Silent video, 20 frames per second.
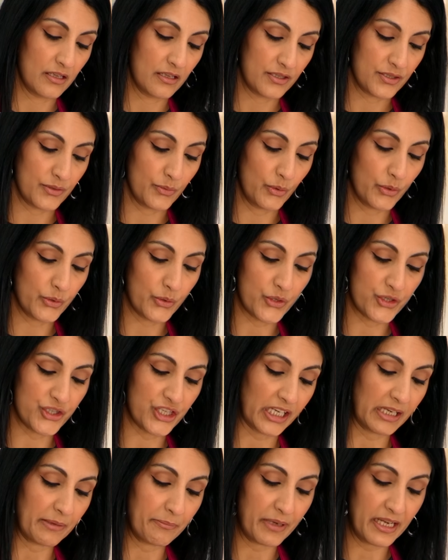So all those
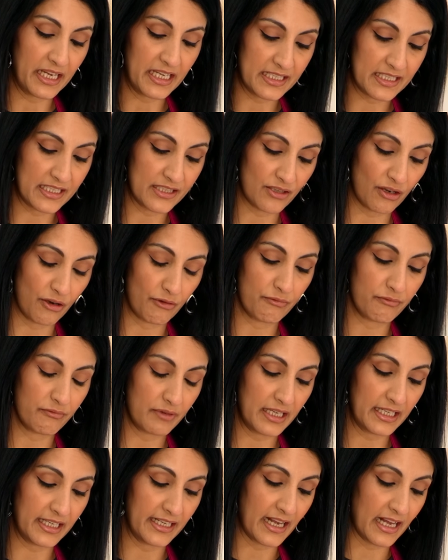chicken pieces are
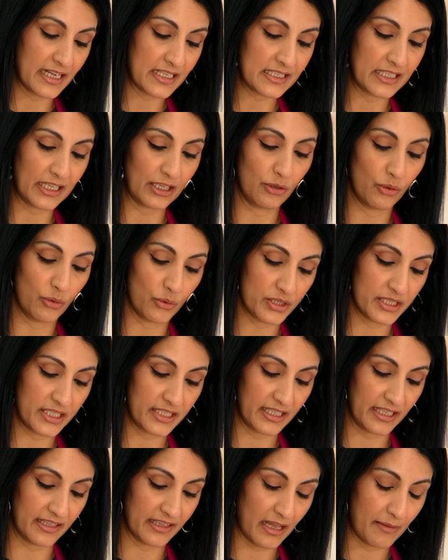really nicely
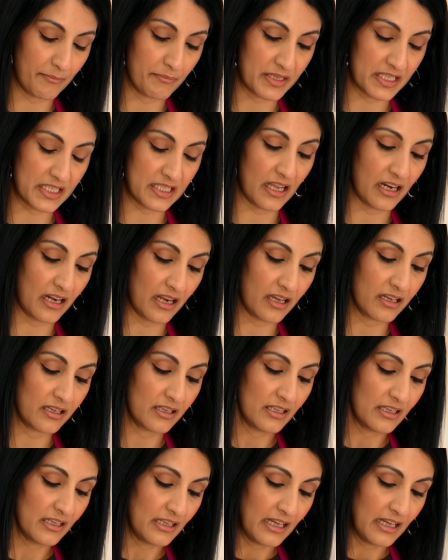coated in that masala